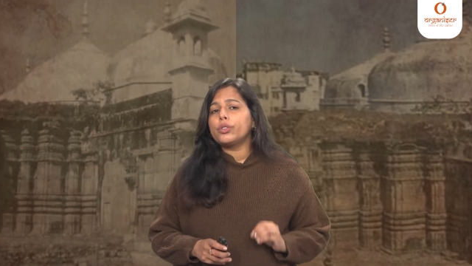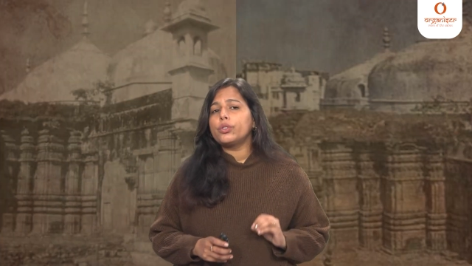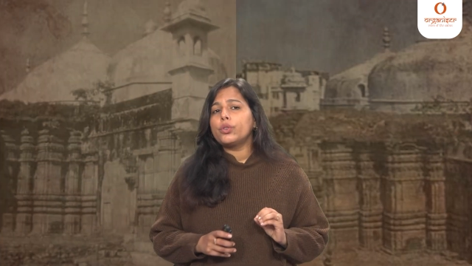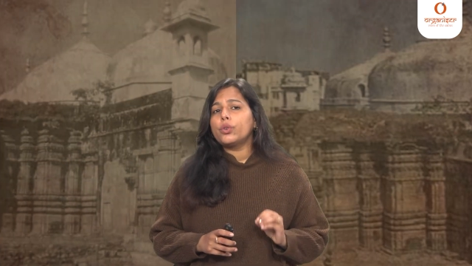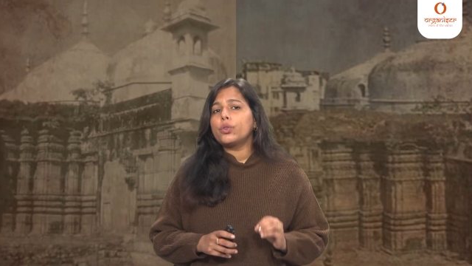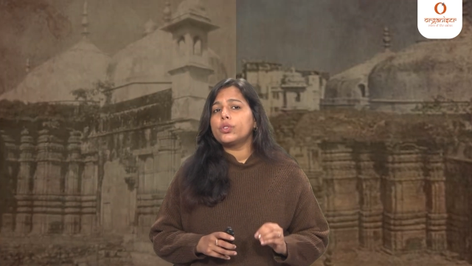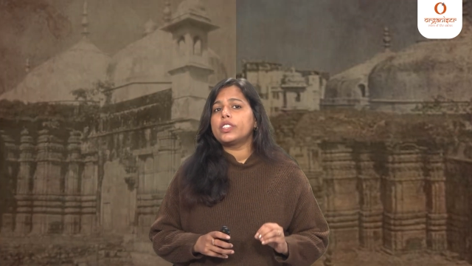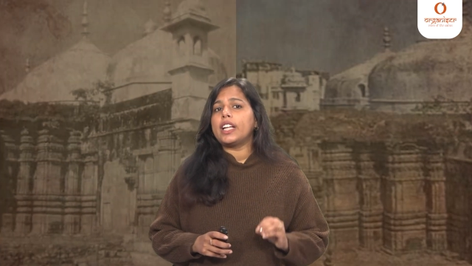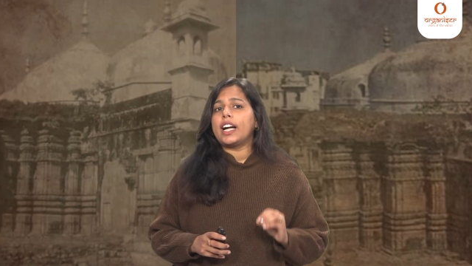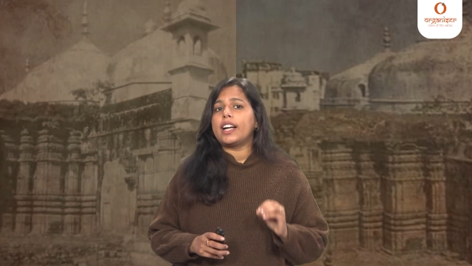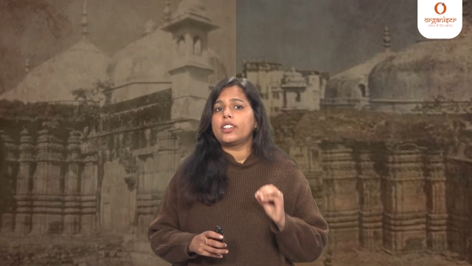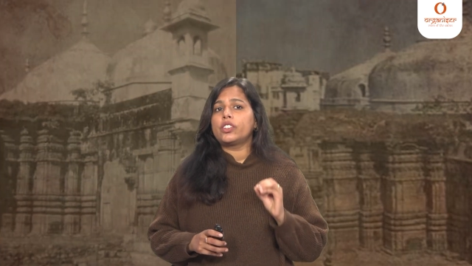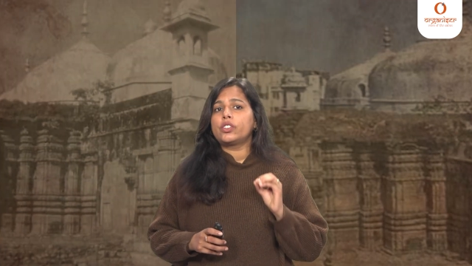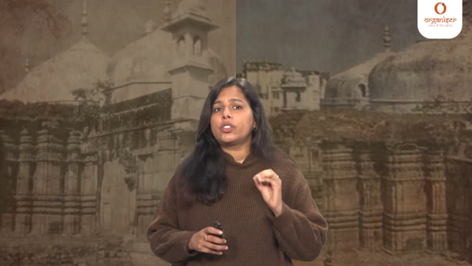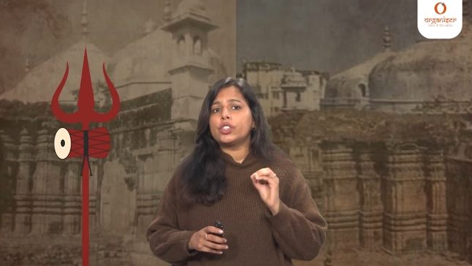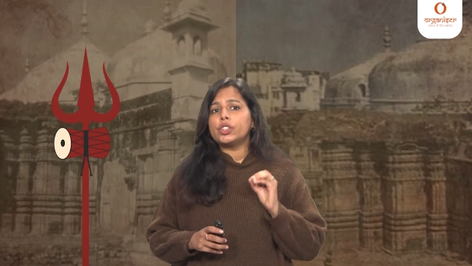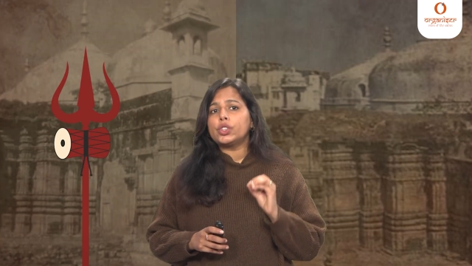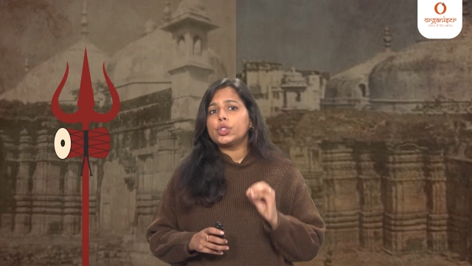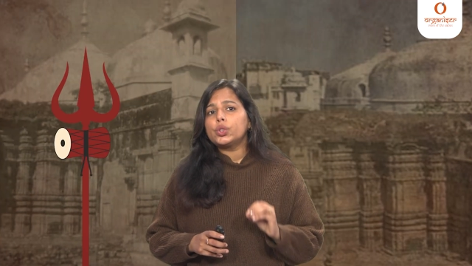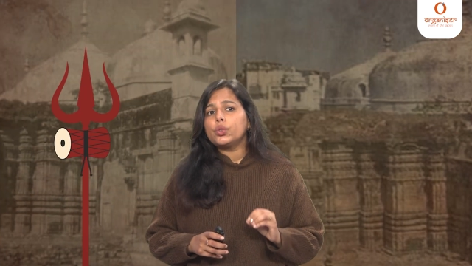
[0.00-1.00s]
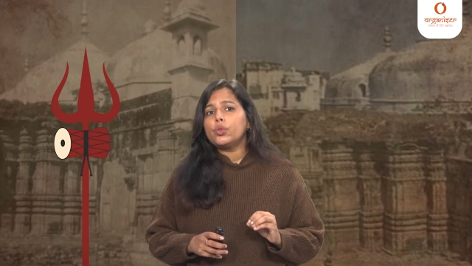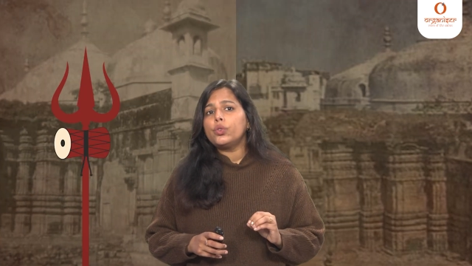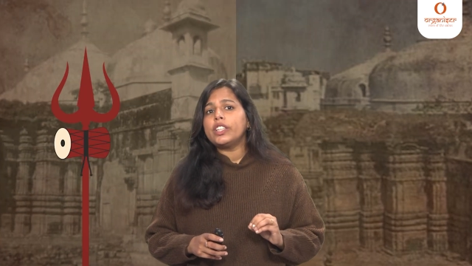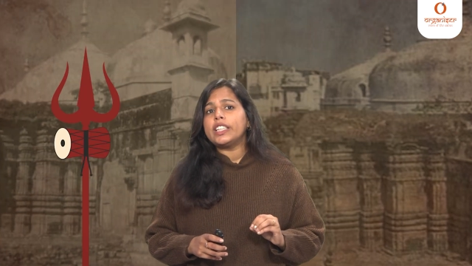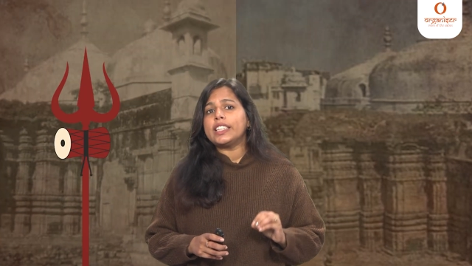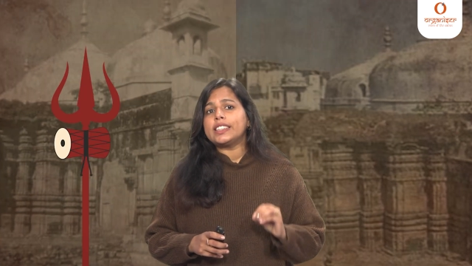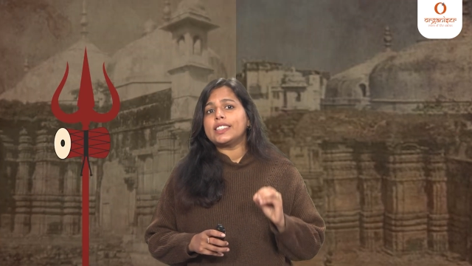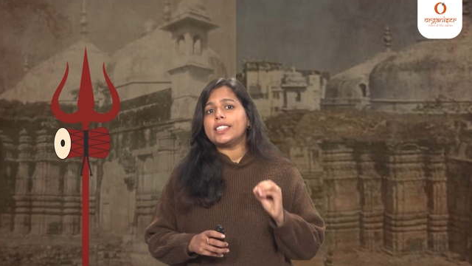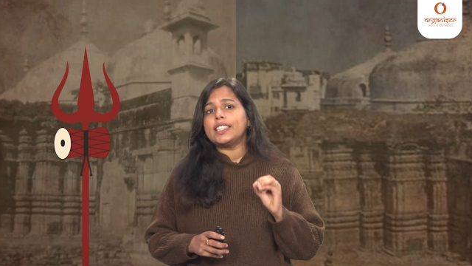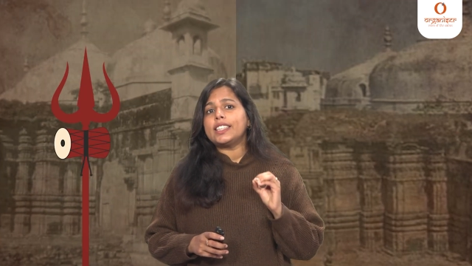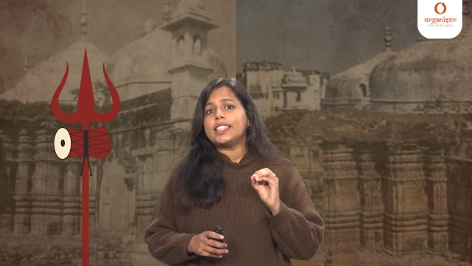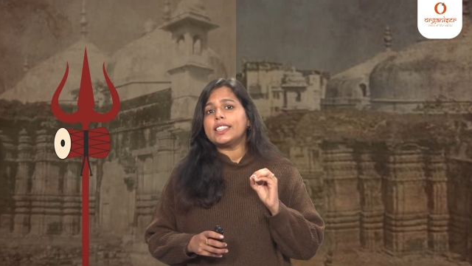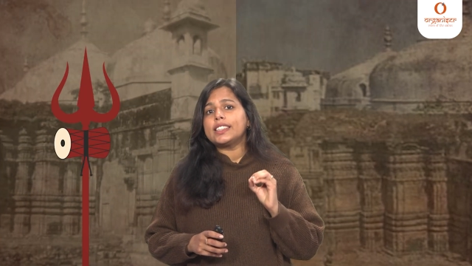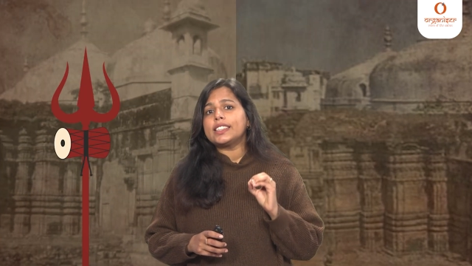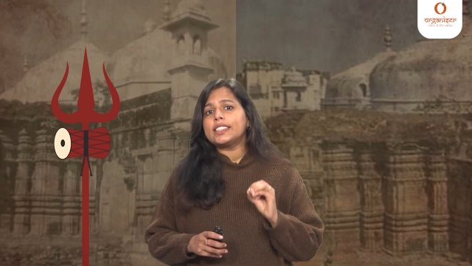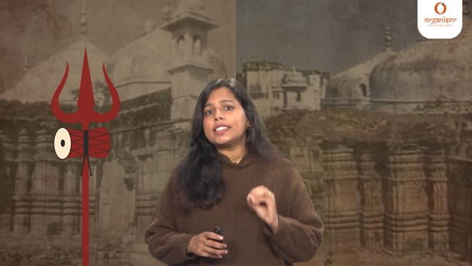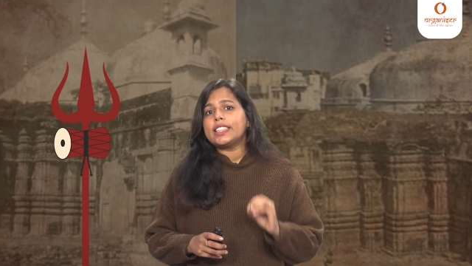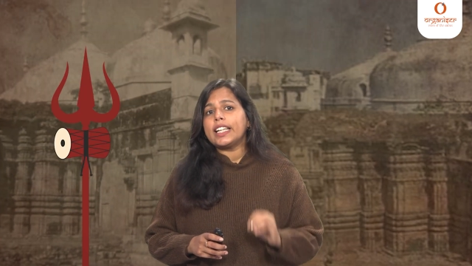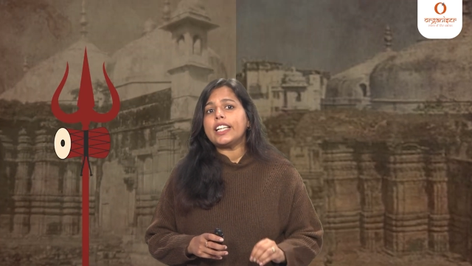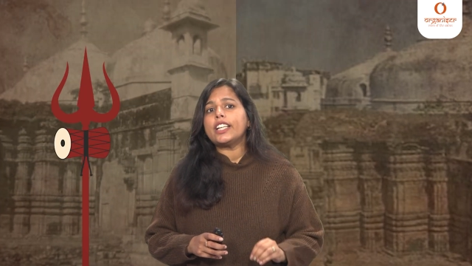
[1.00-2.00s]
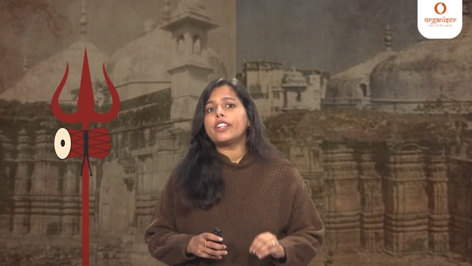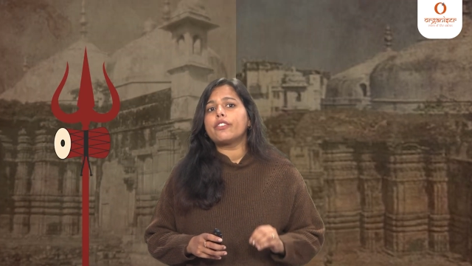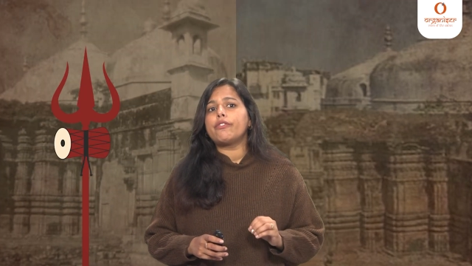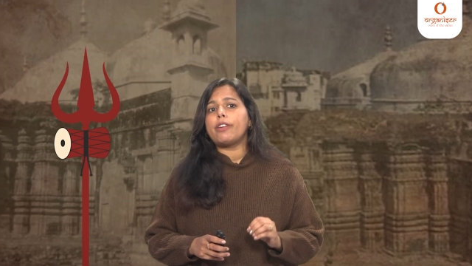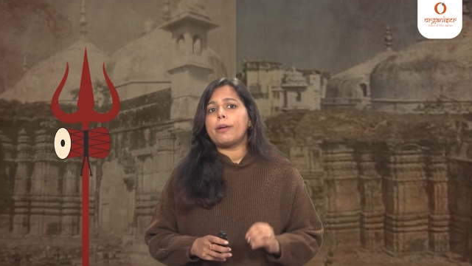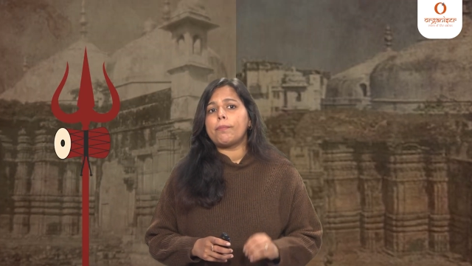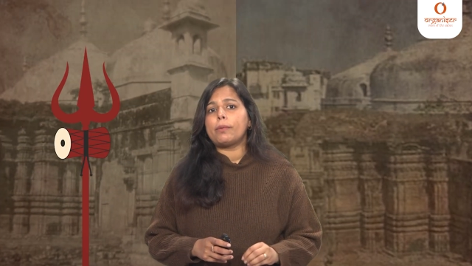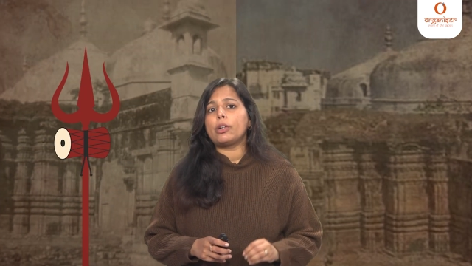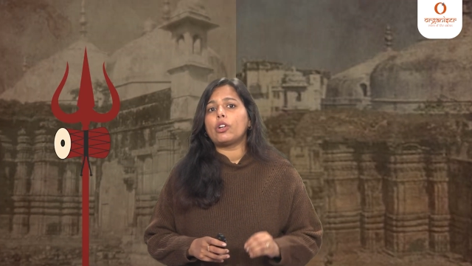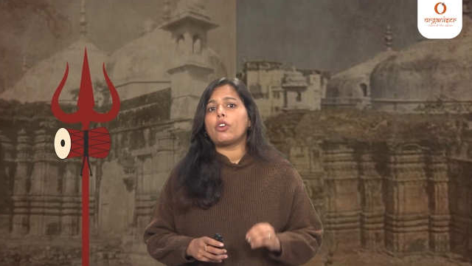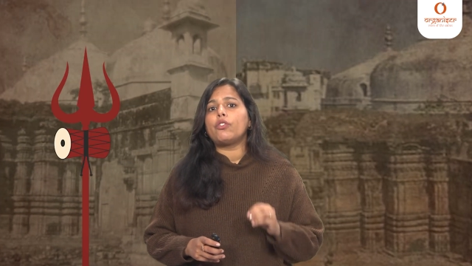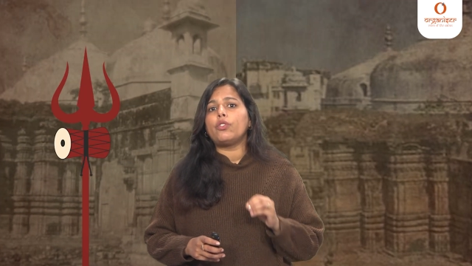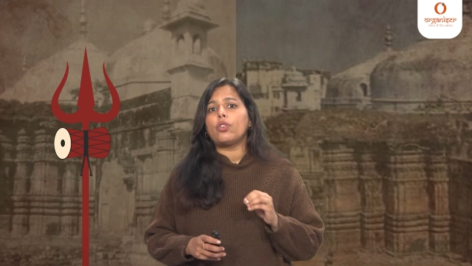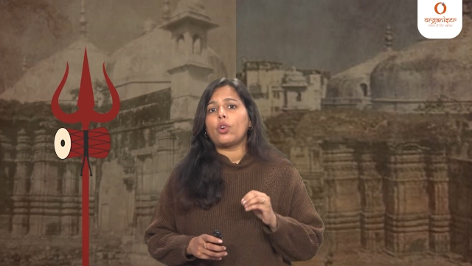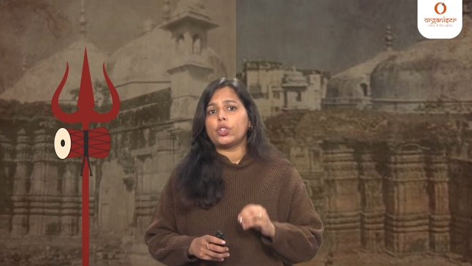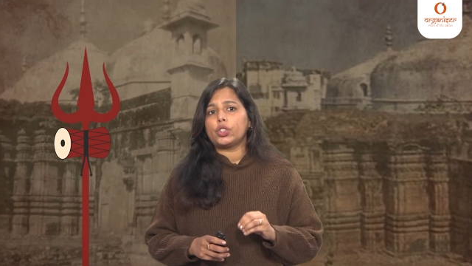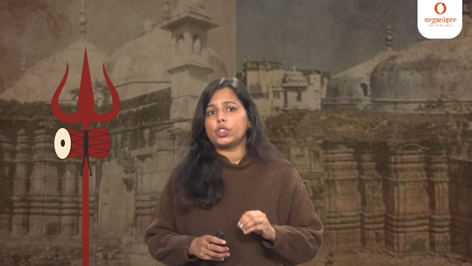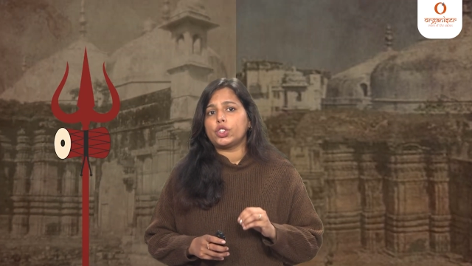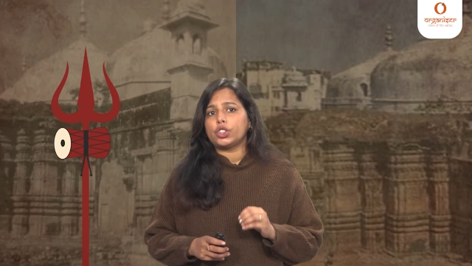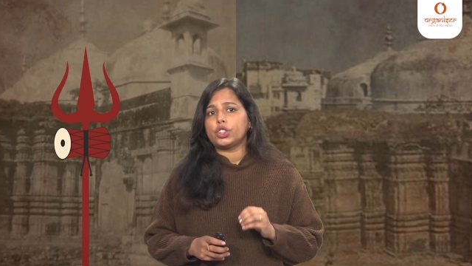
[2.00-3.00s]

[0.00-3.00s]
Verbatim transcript: to note that trishul is the distinct weapon of Lord